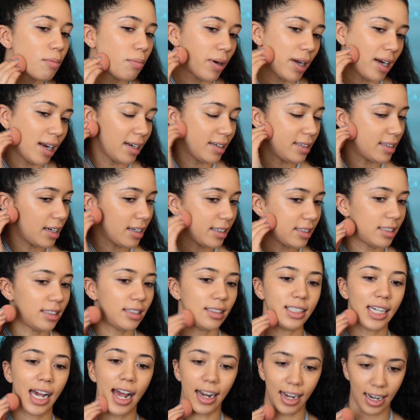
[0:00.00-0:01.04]
but it does
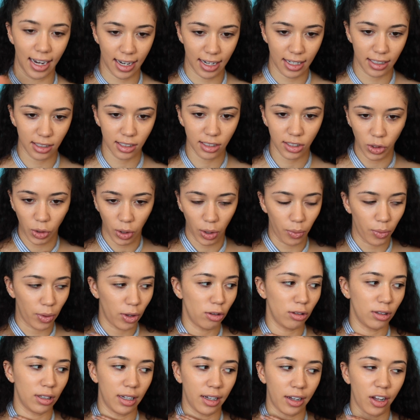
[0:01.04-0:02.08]
set in, so it
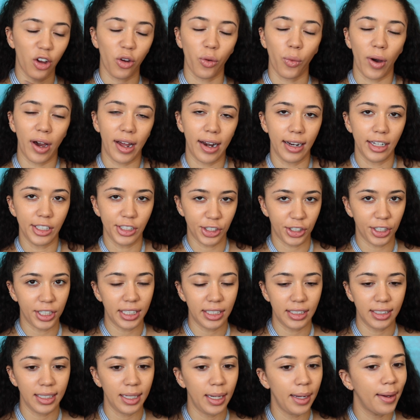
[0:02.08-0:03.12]
won't look quite as
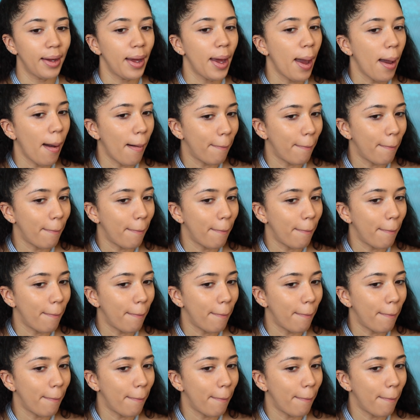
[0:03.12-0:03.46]
greasy,